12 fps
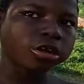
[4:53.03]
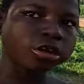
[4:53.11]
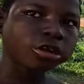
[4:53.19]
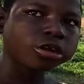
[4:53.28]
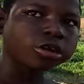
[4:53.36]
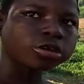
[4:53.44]

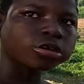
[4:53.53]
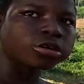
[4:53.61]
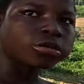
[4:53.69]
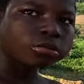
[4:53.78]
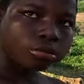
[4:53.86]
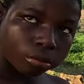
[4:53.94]
Tulehos.
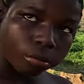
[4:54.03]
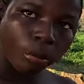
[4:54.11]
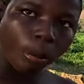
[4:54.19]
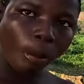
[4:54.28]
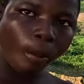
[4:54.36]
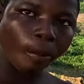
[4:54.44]

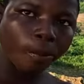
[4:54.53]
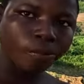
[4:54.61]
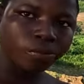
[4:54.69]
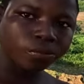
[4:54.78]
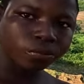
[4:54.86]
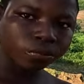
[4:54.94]
Oh, okay.
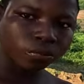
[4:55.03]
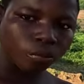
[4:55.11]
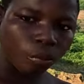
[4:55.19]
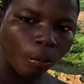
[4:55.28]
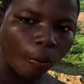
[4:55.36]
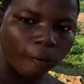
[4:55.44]
What's your
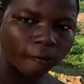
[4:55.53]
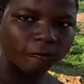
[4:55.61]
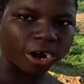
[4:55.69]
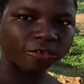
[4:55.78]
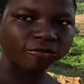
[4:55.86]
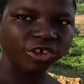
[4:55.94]
name?
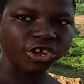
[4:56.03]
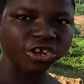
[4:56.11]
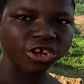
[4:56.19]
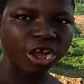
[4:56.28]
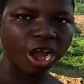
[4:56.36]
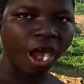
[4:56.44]
Vafi.
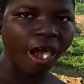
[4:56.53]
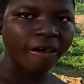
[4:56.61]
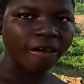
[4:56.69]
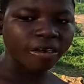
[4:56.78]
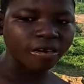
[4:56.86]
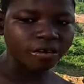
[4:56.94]
Vafi
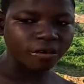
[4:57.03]
what?